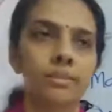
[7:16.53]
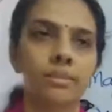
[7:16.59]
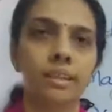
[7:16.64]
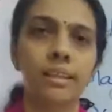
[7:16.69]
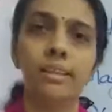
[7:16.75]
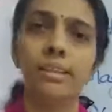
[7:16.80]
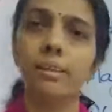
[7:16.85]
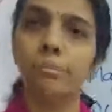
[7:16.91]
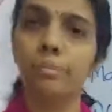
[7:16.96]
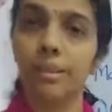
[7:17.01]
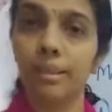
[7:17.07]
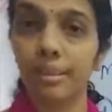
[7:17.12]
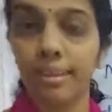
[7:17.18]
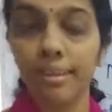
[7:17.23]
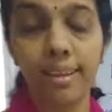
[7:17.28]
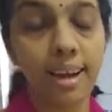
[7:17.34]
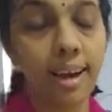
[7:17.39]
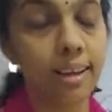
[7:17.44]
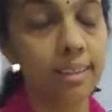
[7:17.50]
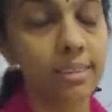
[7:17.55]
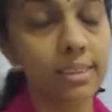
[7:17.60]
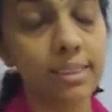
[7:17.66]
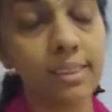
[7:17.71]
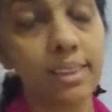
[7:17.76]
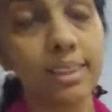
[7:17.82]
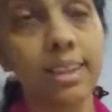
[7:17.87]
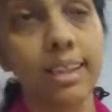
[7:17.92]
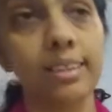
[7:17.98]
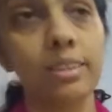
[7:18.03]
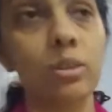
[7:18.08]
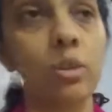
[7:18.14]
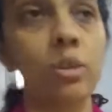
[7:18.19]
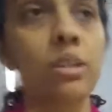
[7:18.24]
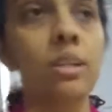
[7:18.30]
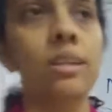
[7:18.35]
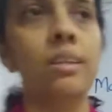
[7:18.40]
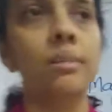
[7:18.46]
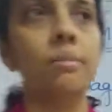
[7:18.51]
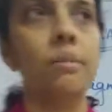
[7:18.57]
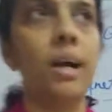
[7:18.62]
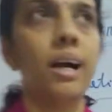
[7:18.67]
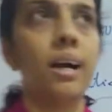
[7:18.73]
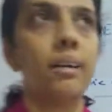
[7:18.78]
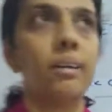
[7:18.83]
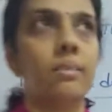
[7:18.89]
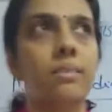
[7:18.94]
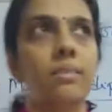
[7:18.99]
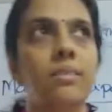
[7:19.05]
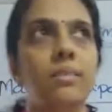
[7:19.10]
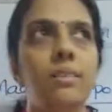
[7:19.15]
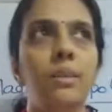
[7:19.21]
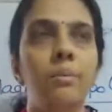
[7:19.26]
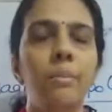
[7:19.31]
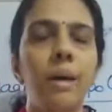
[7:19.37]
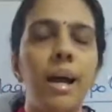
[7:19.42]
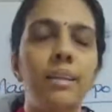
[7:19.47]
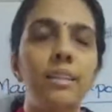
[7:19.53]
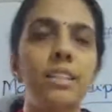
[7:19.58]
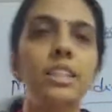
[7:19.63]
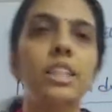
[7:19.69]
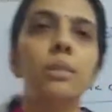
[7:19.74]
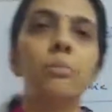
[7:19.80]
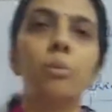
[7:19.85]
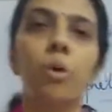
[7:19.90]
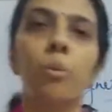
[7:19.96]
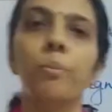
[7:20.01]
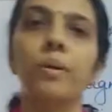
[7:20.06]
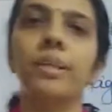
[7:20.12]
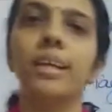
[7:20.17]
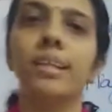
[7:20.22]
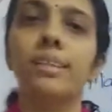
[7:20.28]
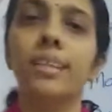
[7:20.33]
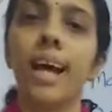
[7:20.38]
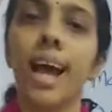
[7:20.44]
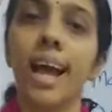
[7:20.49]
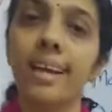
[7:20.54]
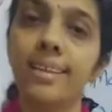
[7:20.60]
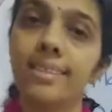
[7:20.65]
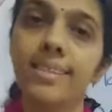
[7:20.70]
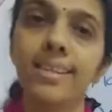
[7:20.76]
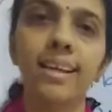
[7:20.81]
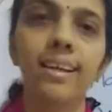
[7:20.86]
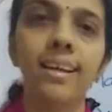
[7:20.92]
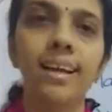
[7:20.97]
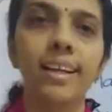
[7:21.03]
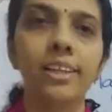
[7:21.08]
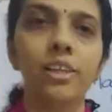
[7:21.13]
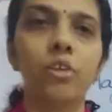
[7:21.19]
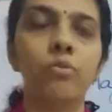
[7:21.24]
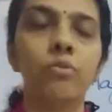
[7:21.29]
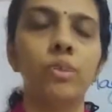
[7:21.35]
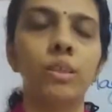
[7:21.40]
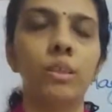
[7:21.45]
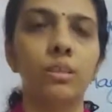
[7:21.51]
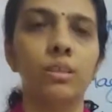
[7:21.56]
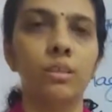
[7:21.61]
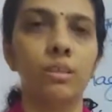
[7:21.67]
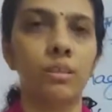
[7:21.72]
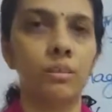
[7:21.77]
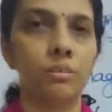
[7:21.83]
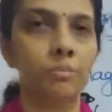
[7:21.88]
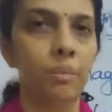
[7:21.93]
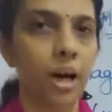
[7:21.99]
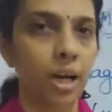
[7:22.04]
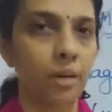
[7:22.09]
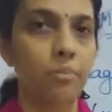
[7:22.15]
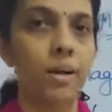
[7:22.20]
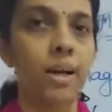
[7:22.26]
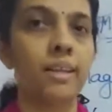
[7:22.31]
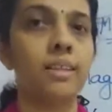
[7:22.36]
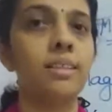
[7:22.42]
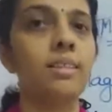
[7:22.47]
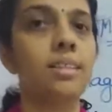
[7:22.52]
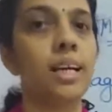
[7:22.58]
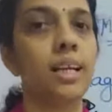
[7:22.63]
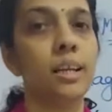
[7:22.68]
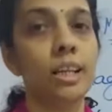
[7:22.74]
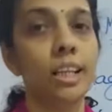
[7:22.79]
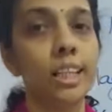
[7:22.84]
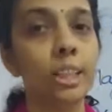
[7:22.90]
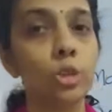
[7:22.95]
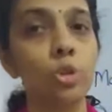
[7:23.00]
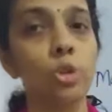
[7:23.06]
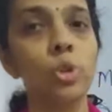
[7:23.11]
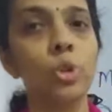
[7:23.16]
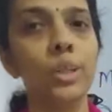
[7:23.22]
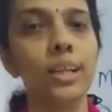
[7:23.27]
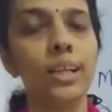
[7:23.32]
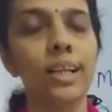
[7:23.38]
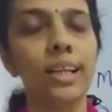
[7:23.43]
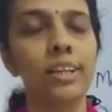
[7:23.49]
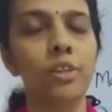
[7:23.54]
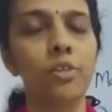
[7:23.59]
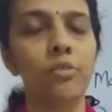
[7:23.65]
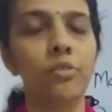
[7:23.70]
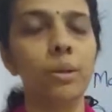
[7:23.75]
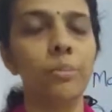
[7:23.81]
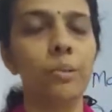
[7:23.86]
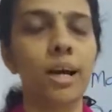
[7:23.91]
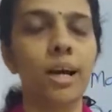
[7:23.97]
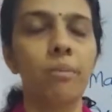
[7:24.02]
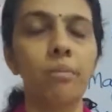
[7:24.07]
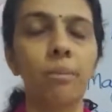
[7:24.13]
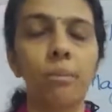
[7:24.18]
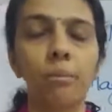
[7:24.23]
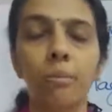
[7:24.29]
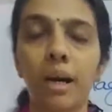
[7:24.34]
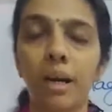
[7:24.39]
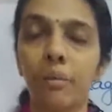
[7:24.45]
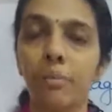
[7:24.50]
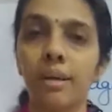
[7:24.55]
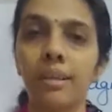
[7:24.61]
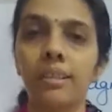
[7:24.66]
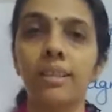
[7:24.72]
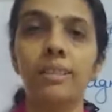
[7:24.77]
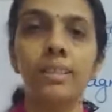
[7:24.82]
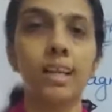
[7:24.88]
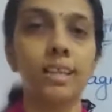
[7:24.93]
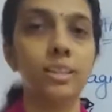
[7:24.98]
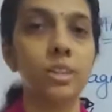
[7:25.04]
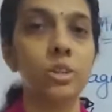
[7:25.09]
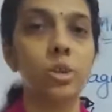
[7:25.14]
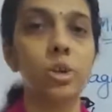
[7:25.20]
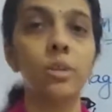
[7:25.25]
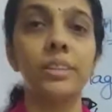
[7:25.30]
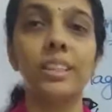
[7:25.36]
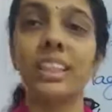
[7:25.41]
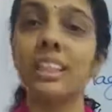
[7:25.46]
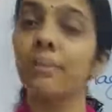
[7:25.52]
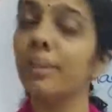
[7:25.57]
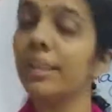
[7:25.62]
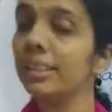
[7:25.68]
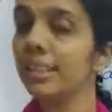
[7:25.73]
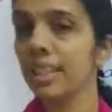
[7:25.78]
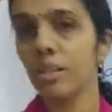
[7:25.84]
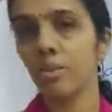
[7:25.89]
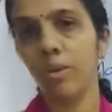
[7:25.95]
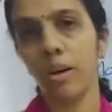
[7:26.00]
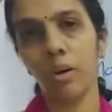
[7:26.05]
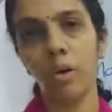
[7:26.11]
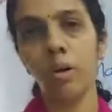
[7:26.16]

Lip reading: in last year and all, the magnetic moment at the axial line of the bar magnet and equatorial line of the bar magnet, that and all derivations